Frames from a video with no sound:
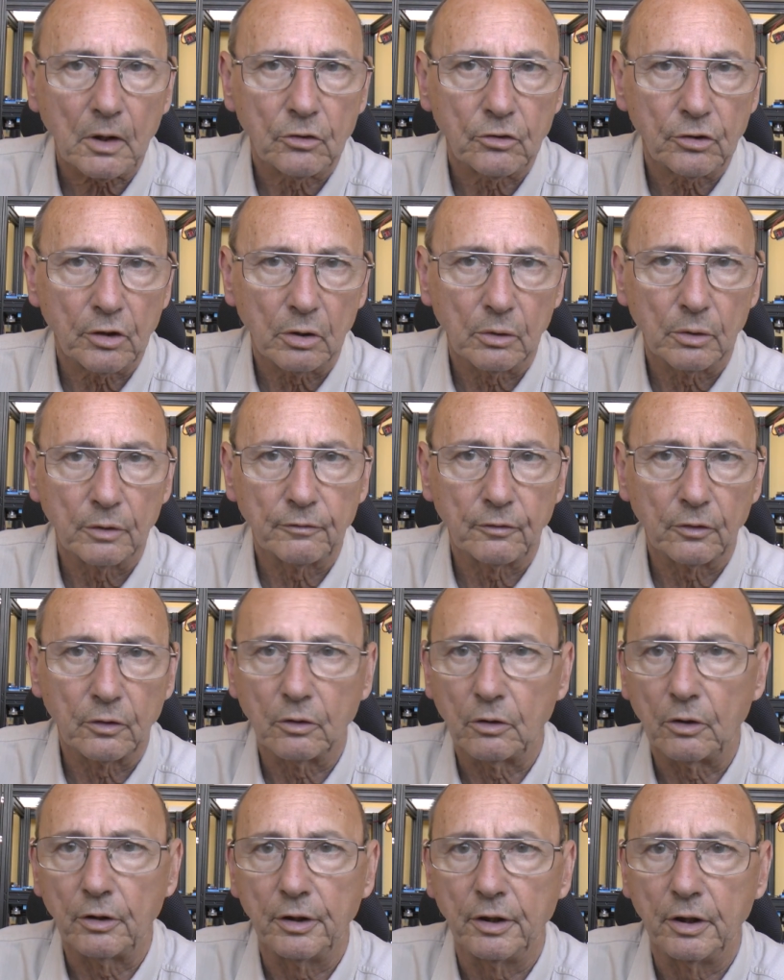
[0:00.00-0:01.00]
So if I've
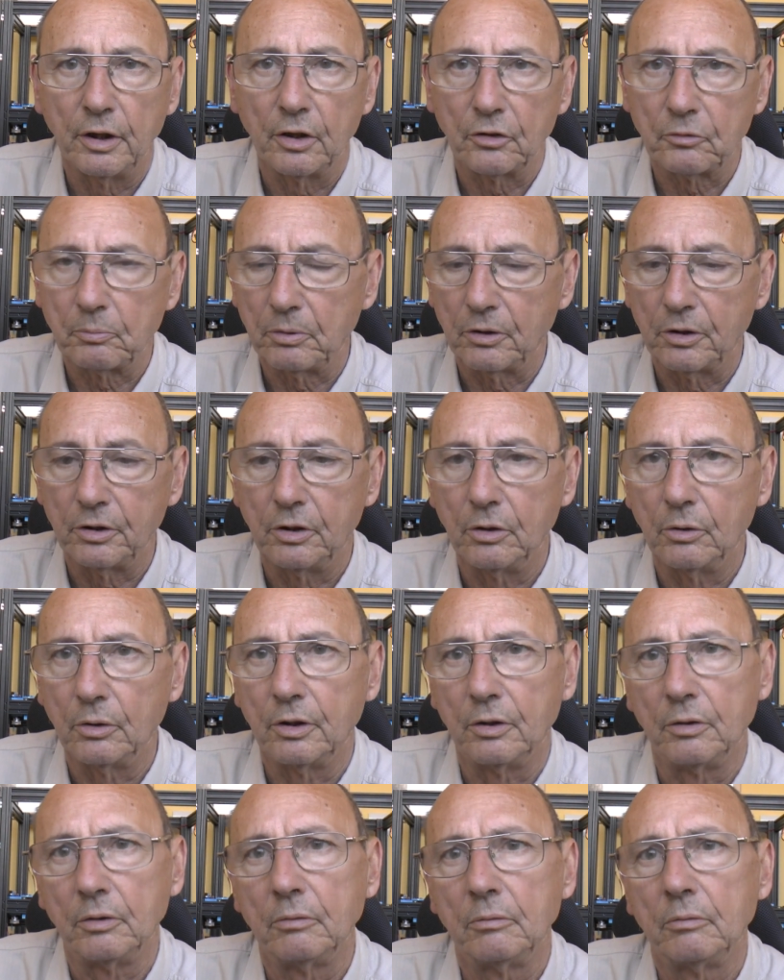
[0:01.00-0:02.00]
got an ESP
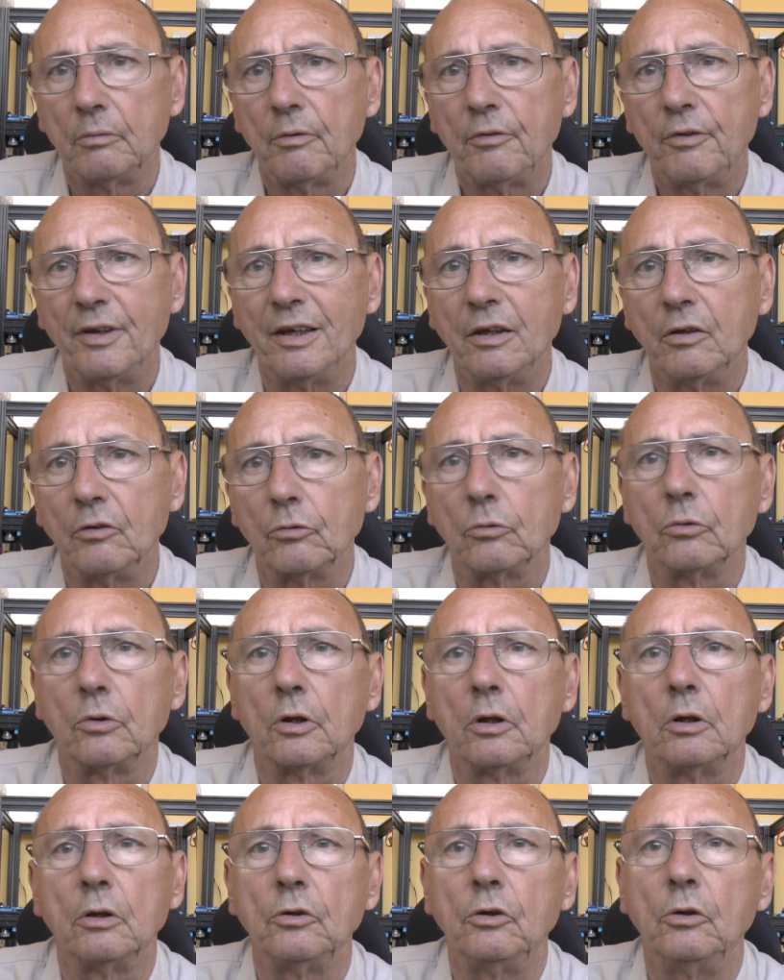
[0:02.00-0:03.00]
doing things or
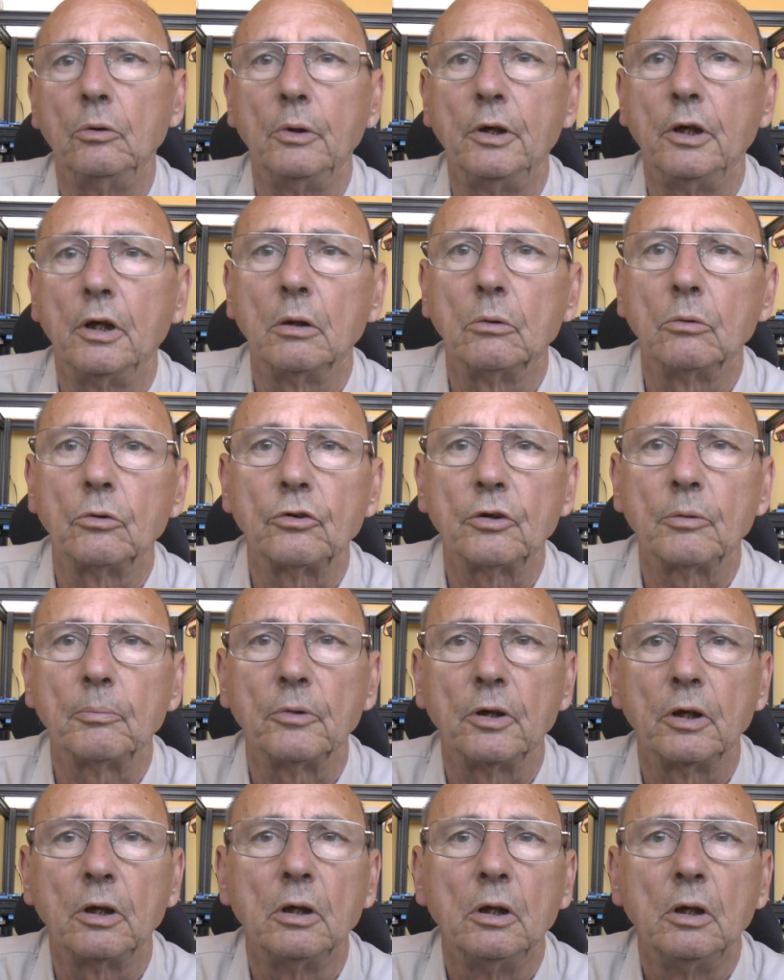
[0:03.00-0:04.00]
an Arduino or
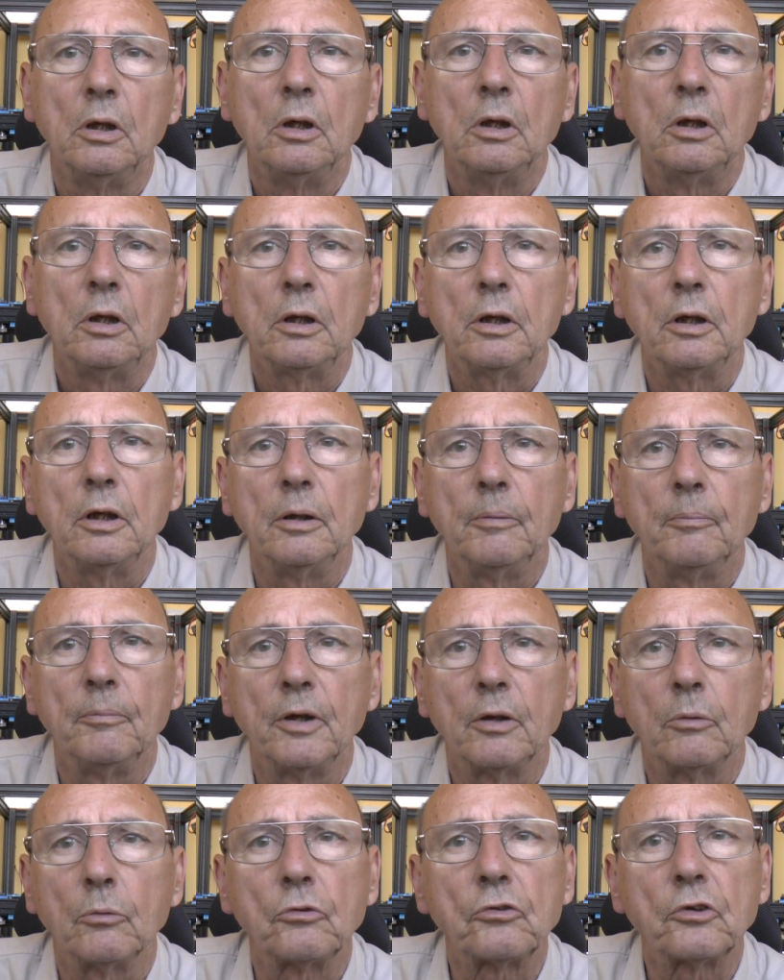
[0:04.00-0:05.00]
something,
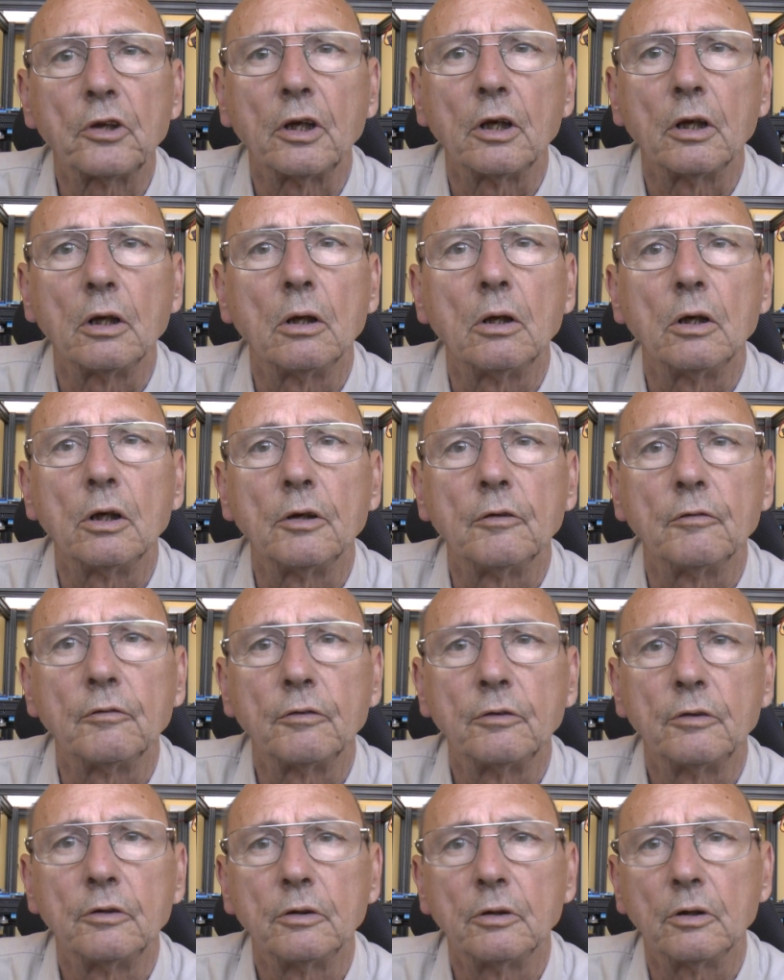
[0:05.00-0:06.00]
um, that will stay alive
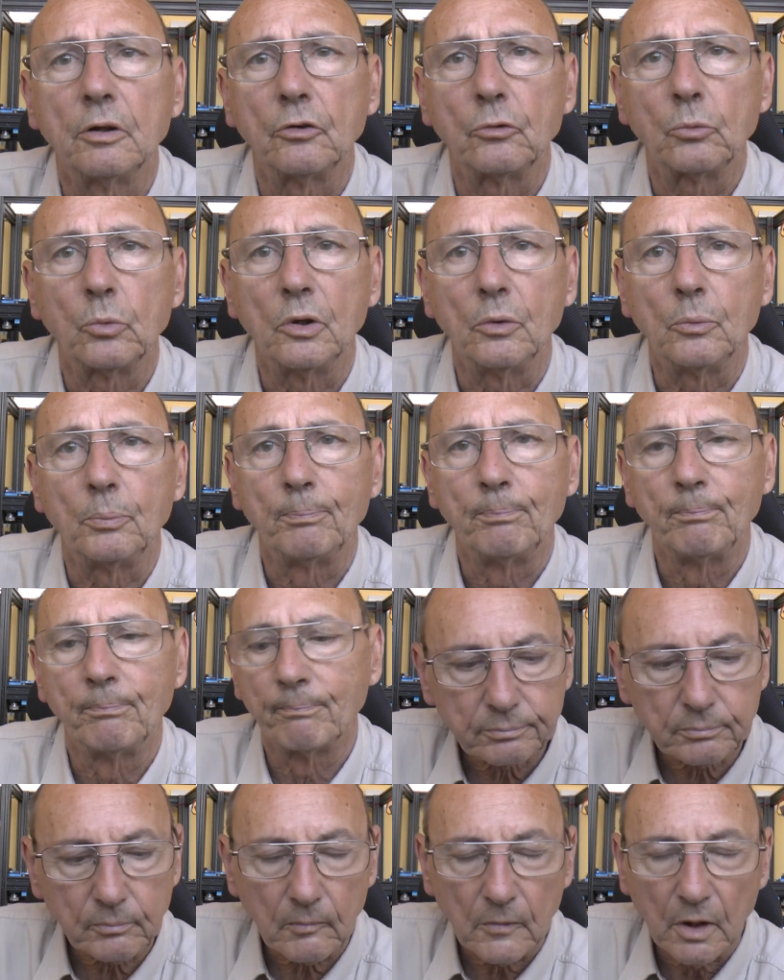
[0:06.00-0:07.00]
as well.
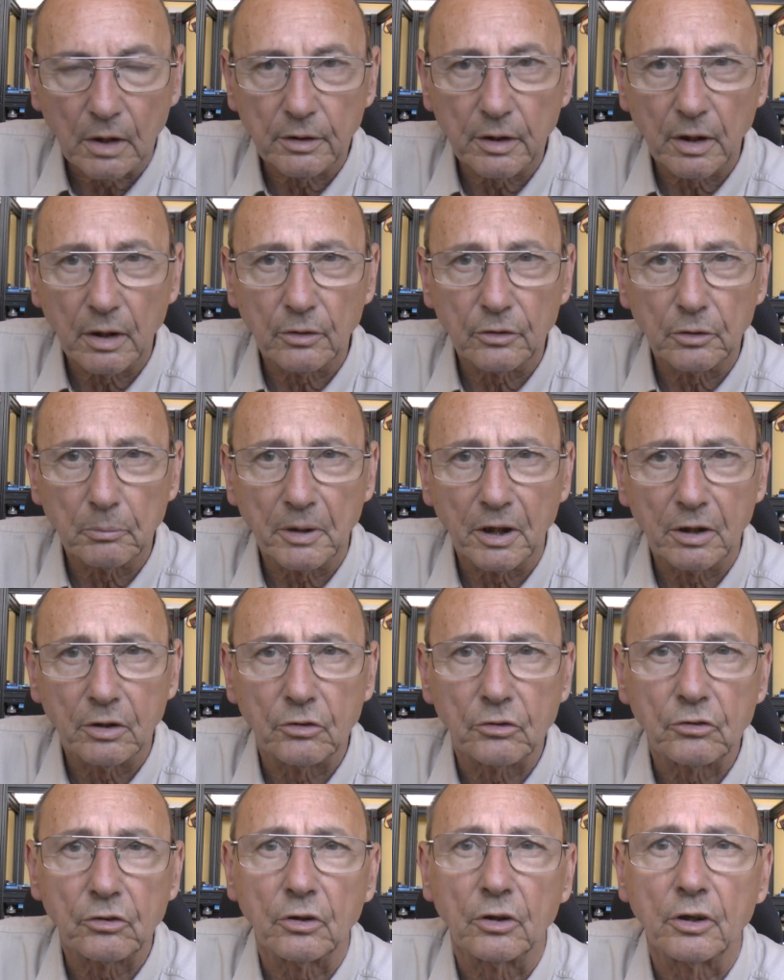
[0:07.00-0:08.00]
And then on the
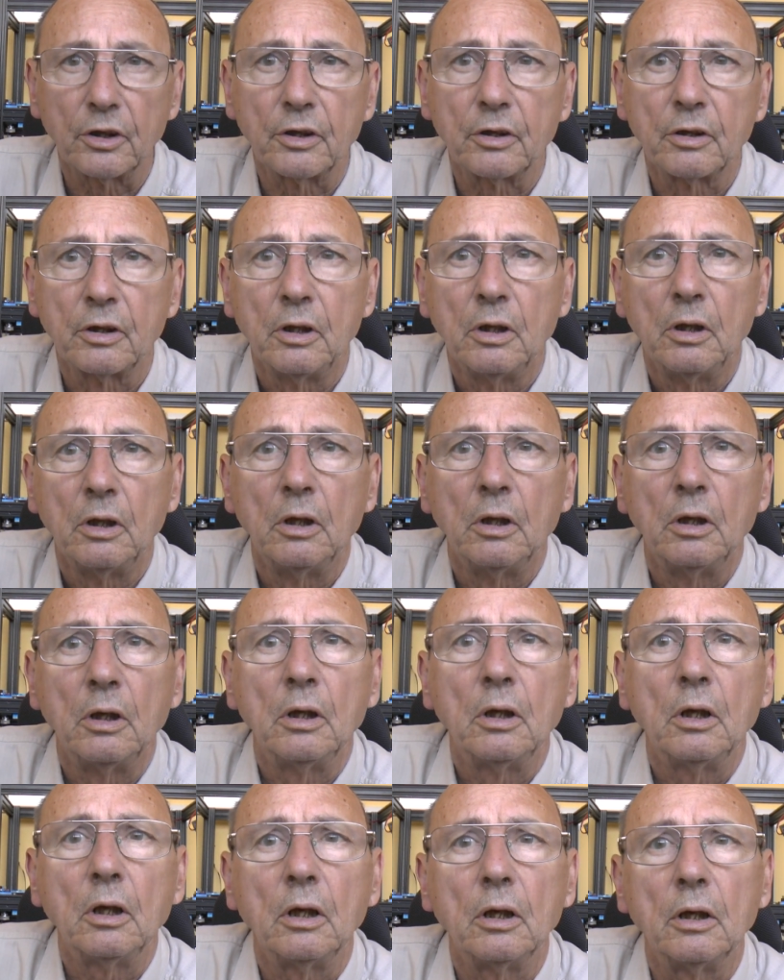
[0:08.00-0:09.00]
main side,
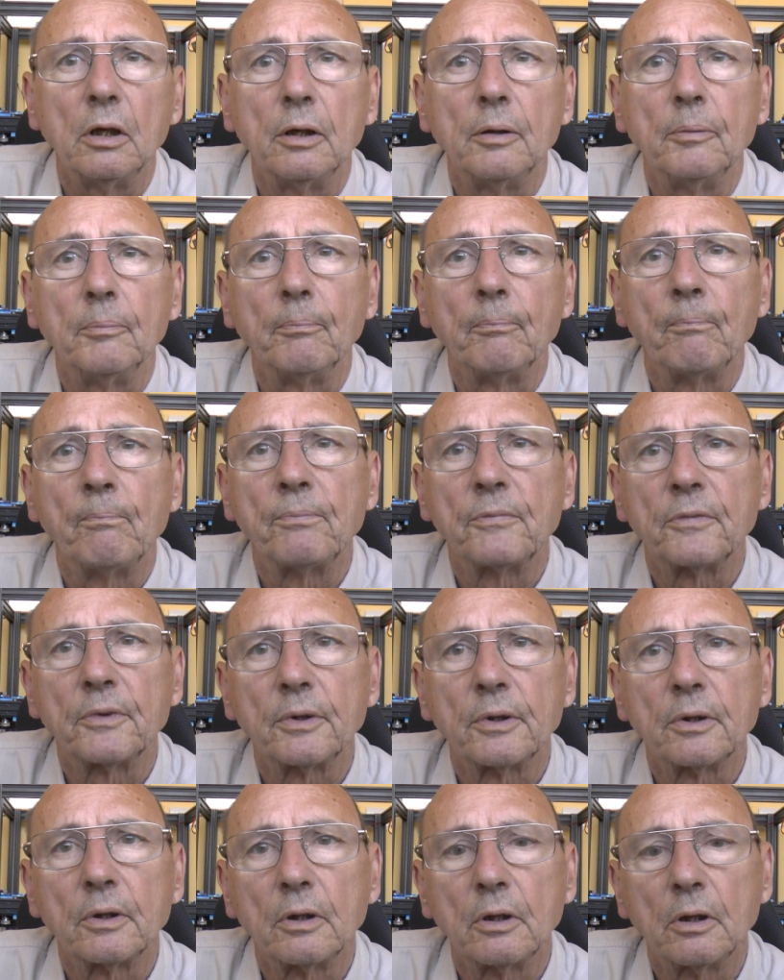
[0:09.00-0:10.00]
um,
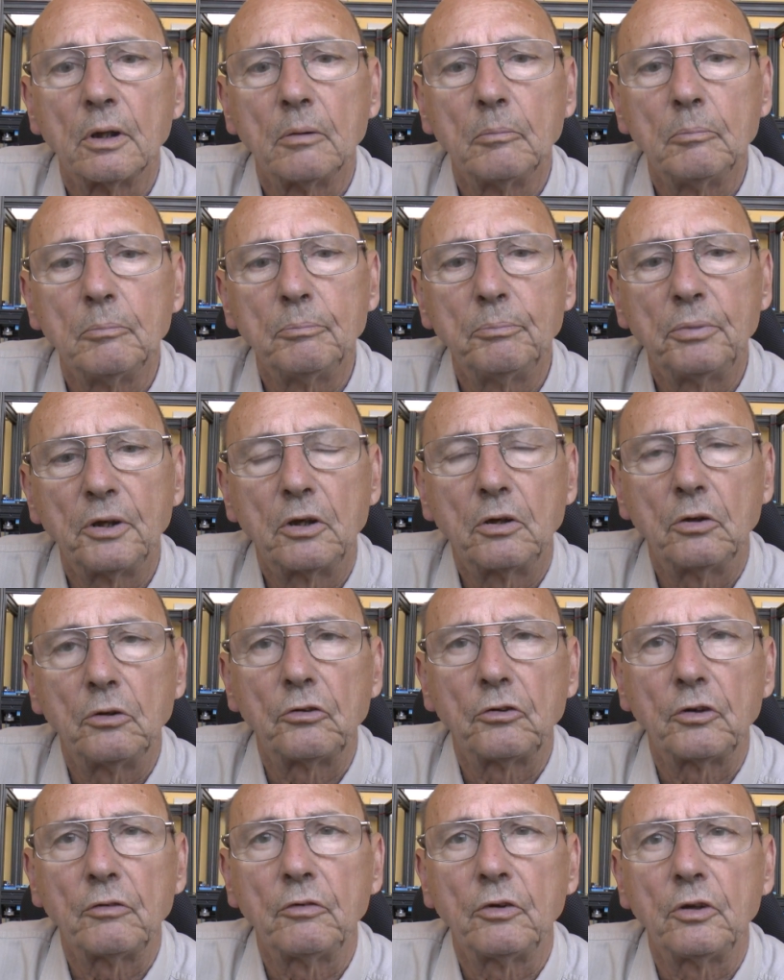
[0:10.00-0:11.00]

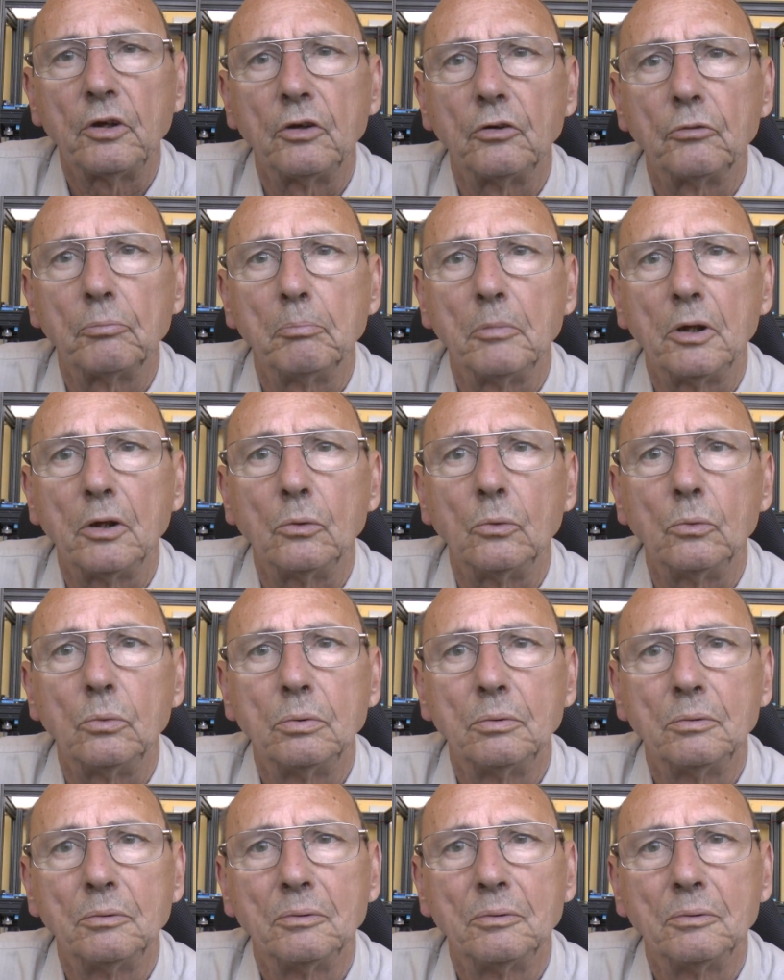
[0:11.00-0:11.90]
because everything's metal,